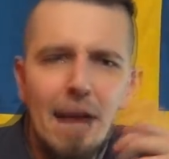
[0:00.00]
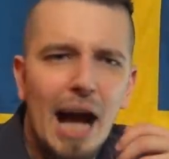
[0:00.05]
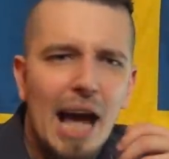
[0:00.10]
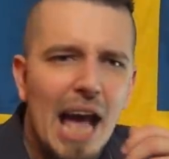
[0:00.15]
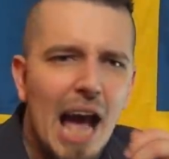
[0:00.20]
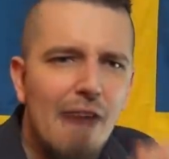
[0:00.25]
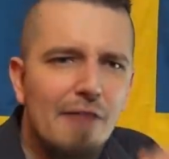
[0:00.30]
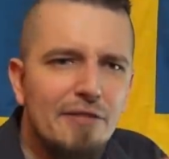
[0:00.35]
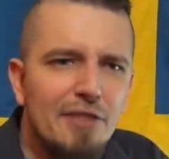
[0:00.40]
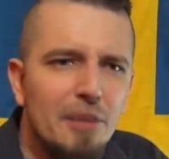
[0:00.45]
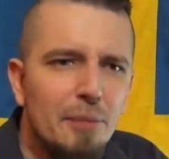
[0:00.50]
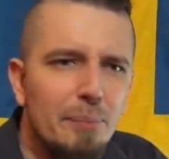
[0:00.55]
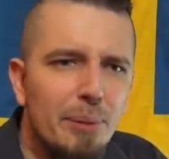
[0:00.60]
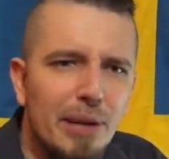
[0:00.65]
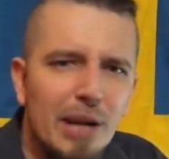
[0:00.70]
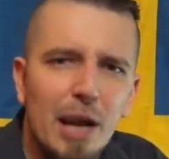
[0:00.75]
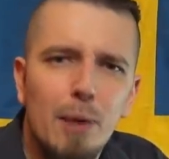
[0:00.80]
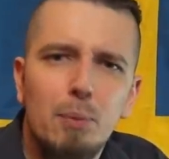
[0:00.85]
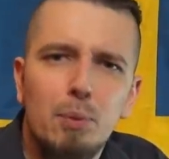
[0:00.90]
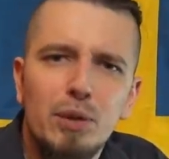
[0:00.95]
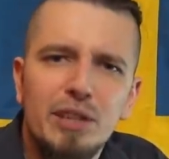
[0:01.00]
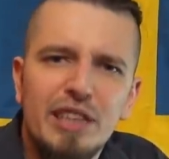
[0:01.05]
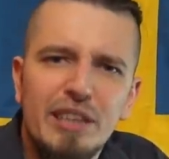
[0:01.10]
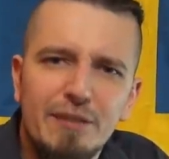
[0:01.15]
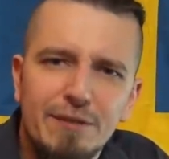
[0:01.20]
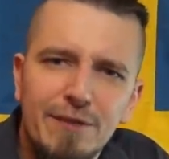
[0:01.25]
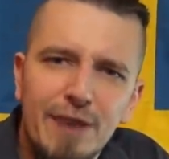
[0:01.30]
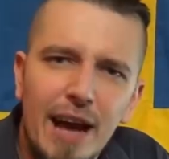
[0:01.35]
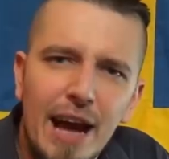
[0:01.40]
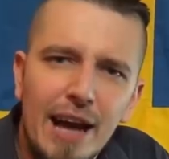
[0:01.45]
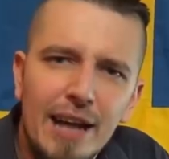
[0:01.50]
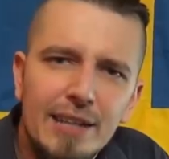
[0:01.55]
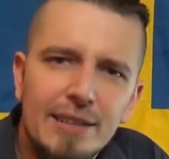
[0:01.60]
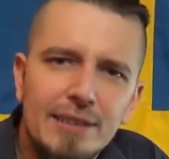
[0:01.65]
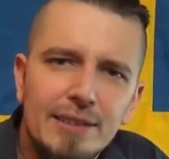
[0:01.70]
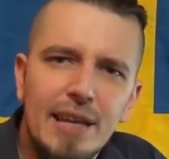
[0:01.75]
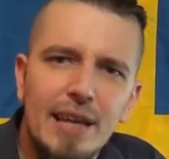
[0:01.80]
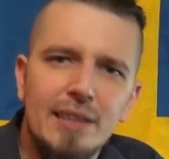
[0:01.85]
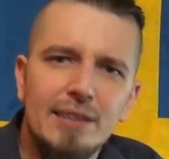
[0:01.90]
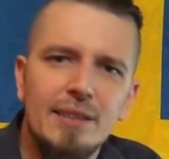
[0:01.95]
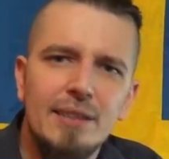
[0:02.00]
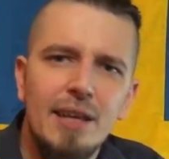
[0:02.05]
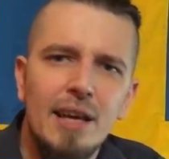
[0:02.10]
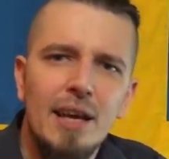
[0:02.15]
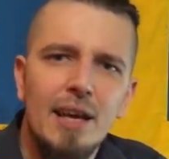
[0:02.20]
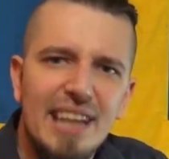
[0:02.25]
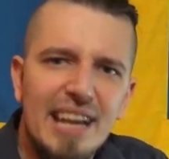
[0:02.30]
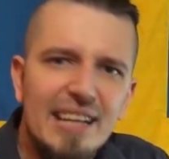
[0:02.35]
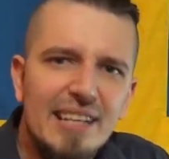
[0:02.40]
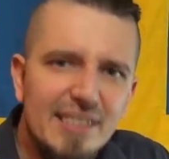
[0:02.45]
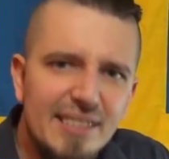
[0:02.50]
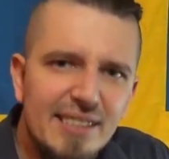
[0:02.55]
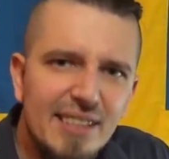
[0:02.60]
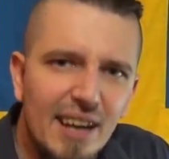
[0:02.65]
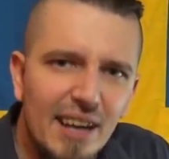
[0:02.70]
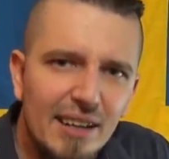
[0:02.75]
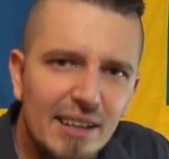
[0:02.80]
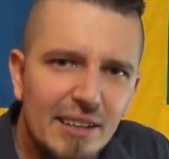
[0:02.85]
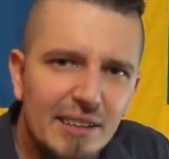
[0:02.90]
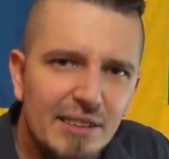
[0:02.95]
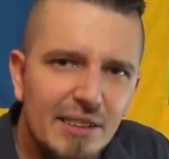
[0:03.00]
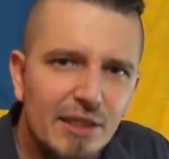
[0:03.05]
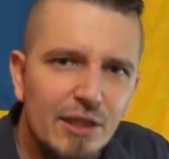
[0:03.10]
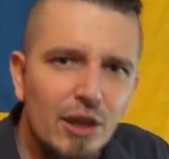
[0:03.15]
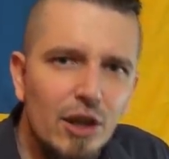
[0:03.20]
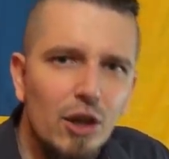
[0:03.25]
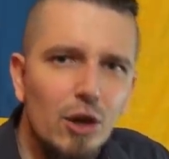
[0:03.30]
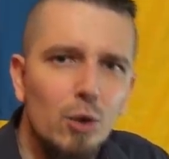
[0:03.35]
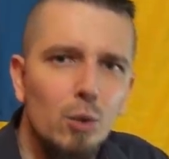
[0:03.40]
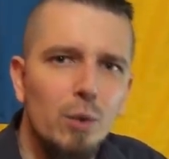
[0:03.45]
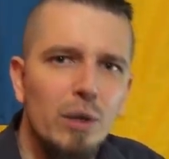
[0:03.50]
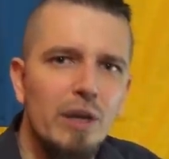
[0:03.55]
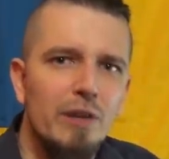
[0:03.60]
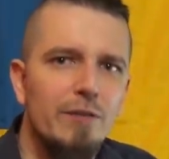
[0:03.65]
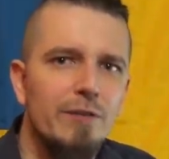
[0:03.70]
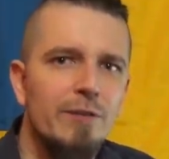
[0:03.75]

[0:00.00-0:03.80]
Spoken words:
I have to put up with the fact that they decided to go with